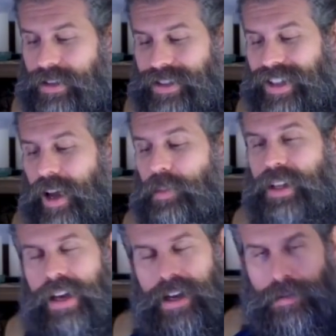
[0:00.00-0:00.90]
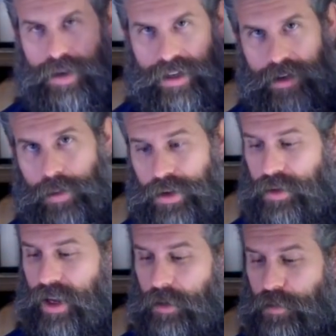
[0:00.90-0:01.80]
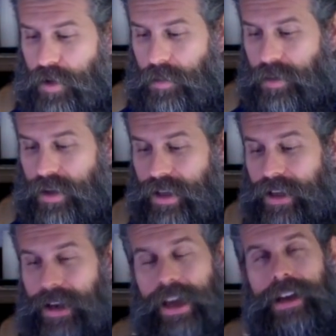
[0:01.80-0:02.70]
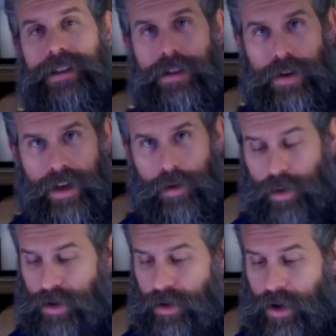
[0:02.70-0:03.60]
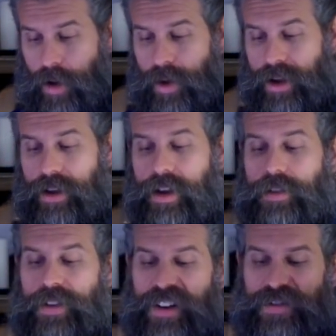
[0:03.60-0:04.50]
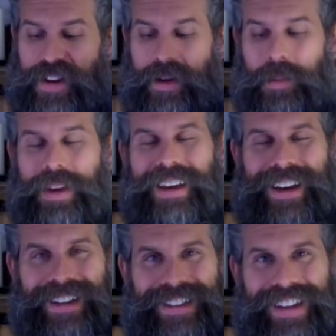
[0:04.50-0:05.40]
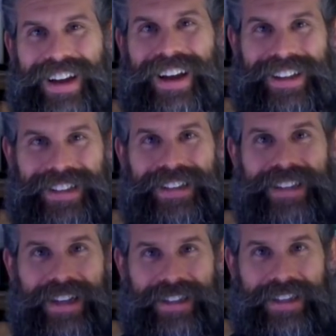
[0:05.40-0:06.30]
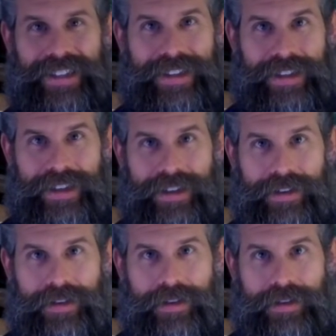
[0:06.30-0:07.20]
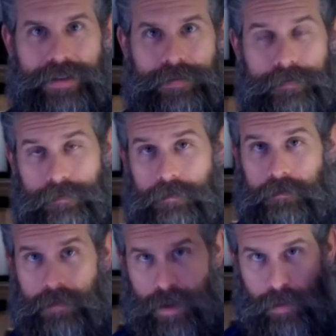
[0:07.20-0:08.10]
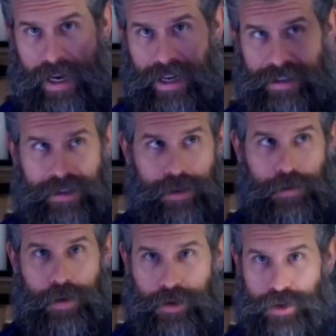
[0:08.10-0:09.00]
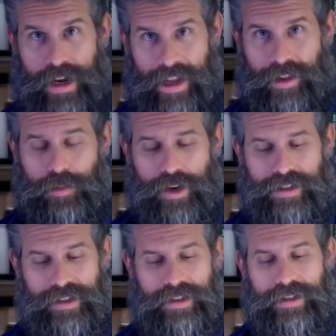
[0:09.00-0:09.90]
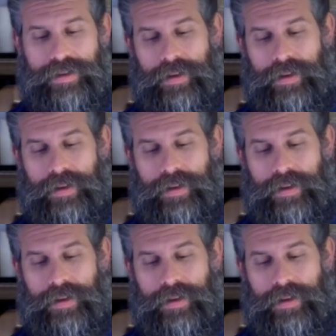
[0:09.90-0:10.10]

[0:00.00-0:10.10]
Da minayin bata, where you came from, le'an ata holech, where you're going, ve'lifnei mi ata atid latet din. The past, the future, and the present.